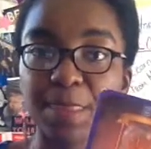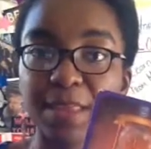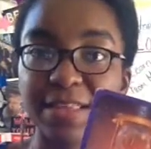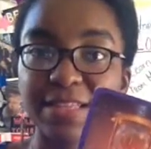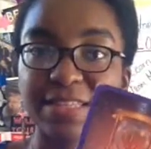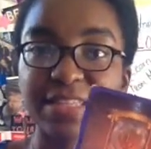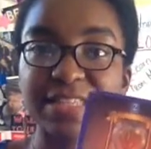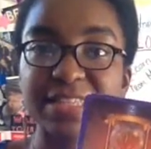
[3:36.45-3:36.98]

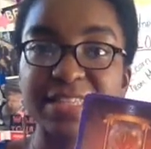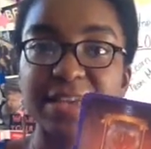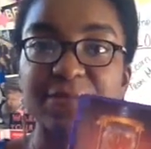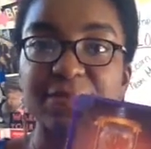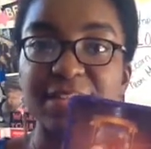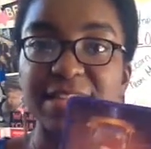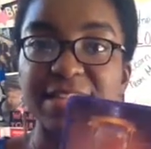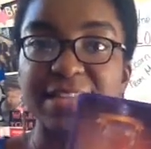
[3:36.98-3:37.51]
This
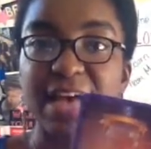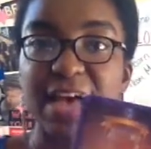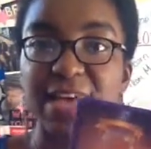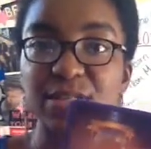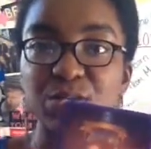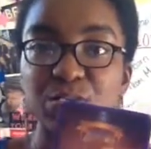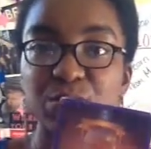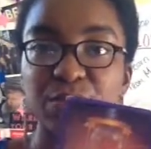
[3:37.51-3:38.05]
definitely is a
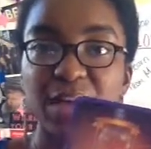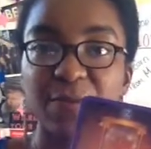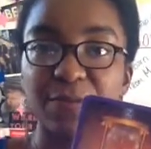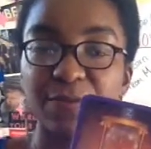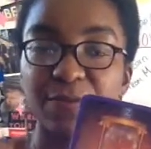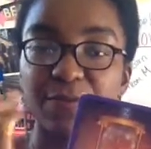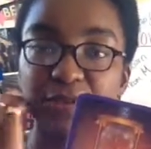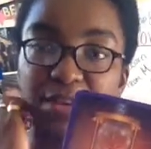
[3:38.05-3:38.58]
high school
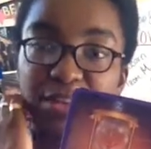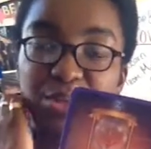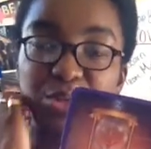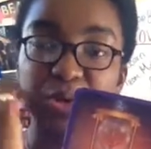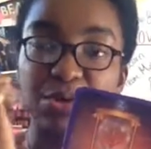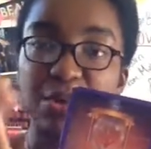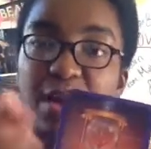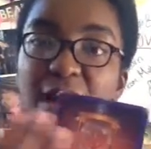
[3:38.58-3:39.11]
atmosphere
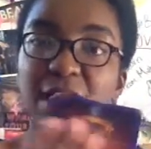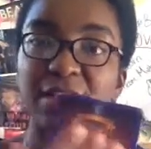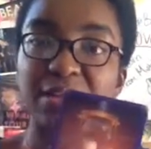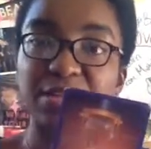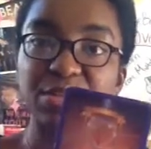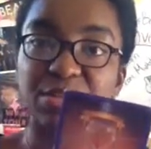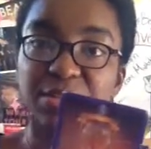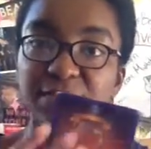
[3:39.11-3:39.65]
energy or
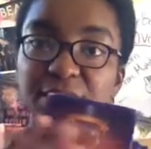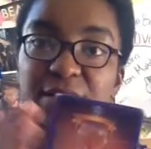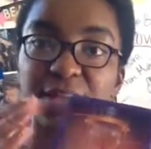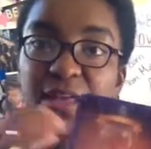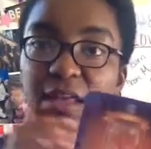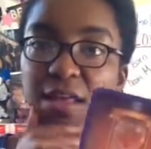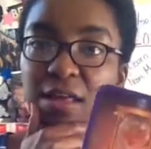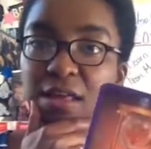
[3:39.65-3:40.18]
college
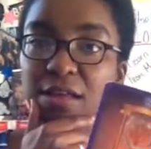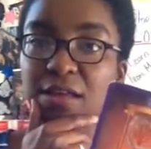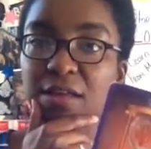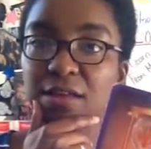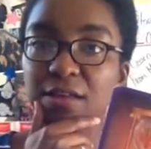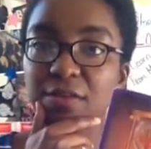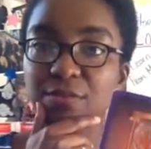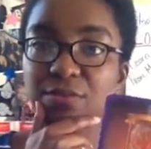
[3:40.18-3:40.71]
even.
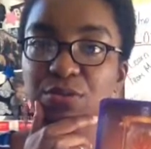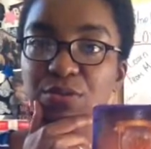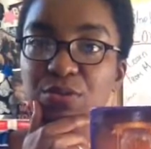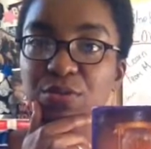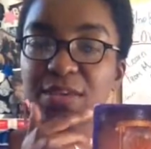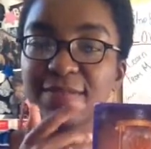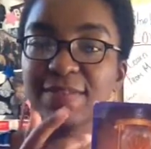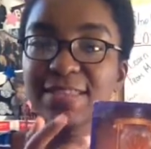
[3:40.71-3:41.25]

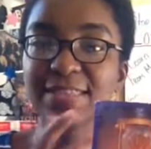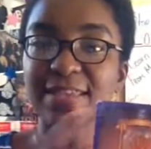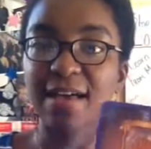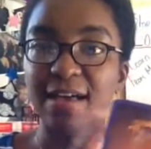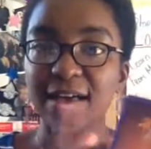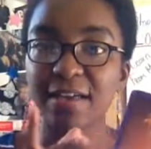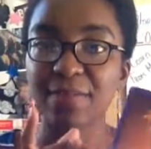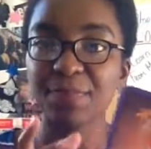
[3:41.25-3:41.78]
So give it
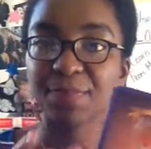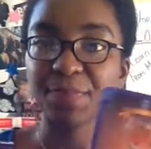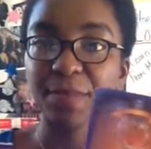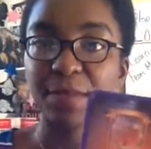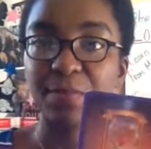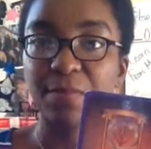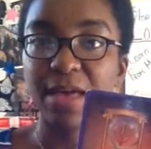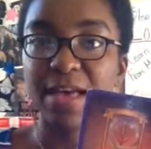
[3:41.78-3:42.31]
time.
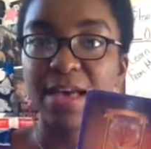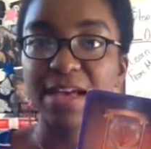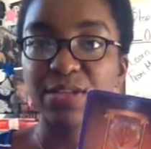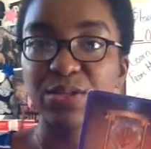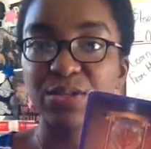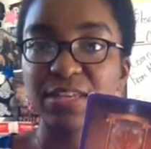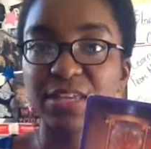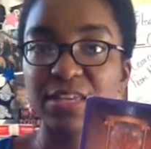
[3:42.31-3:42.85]
My guys
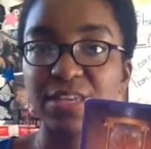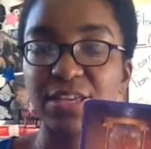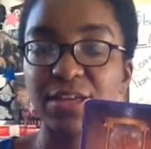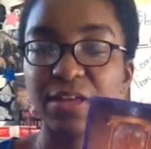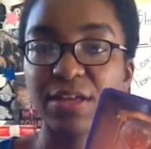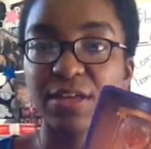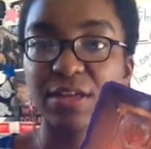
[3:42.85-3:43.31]
are saying,